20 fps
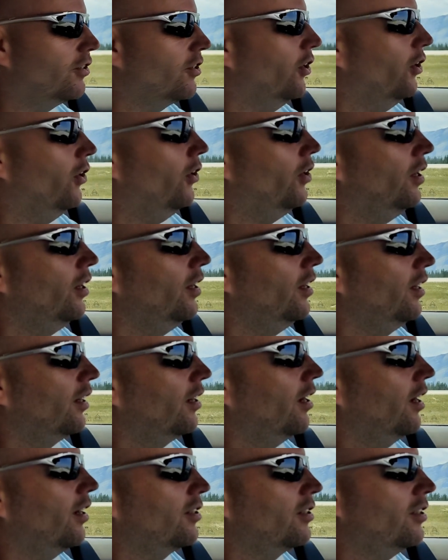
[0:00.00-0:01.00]
So
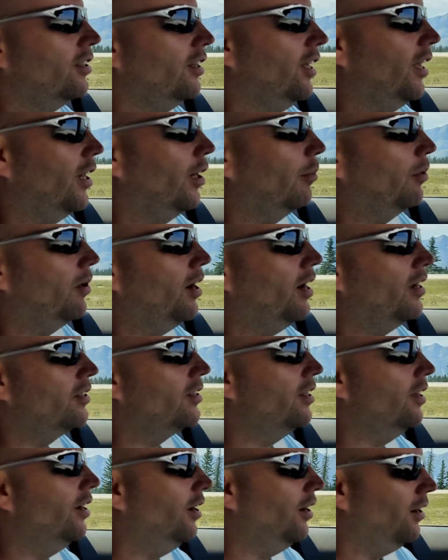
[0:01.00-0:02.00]
got to see the
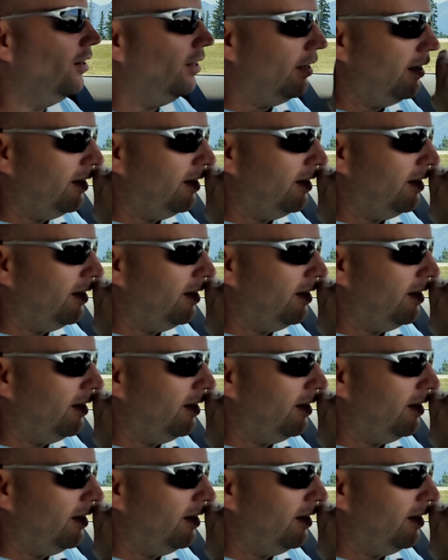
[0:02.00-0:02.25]
Enterprise there